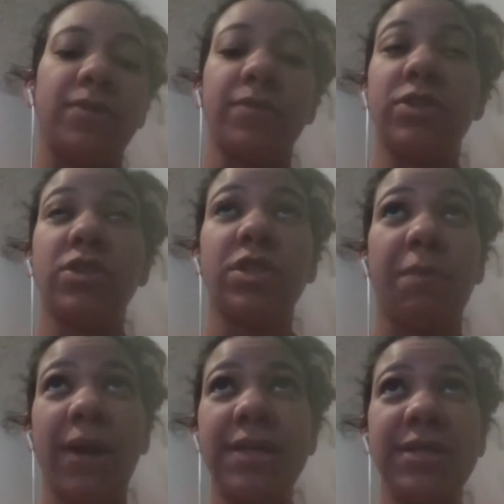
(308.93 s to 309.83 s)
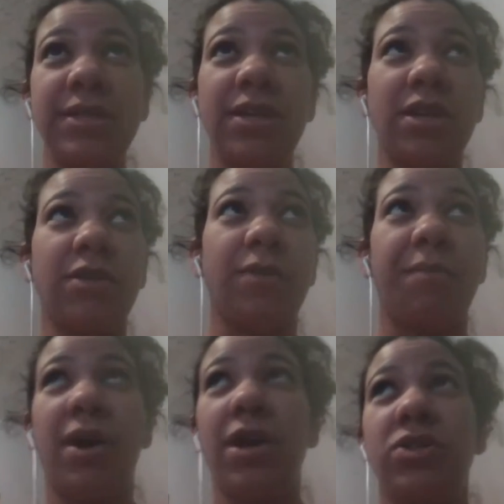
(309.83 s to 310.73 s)
surprisingly enough,
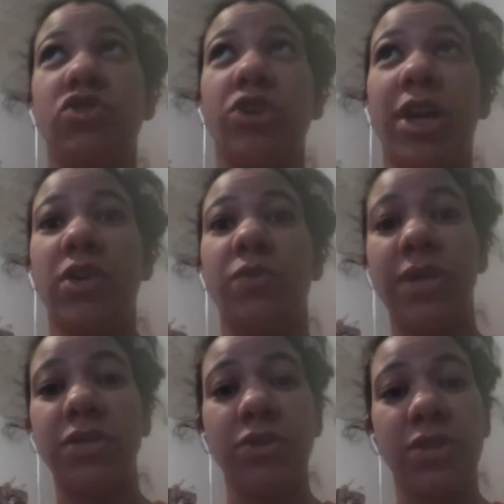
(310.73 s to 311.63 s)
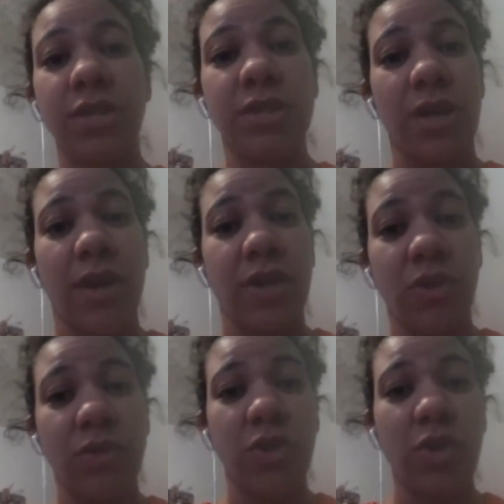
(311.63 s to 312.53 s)
upon trying to research this on
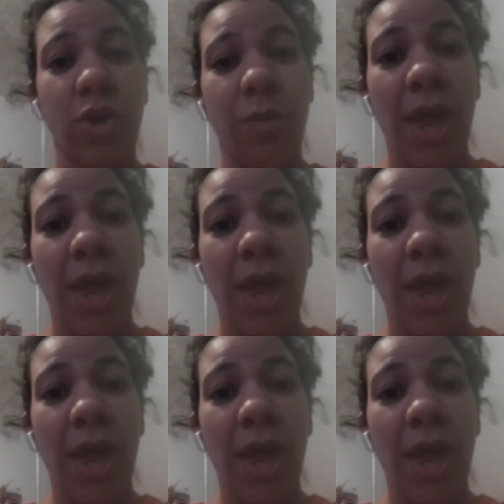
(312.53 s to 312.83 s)
YouTube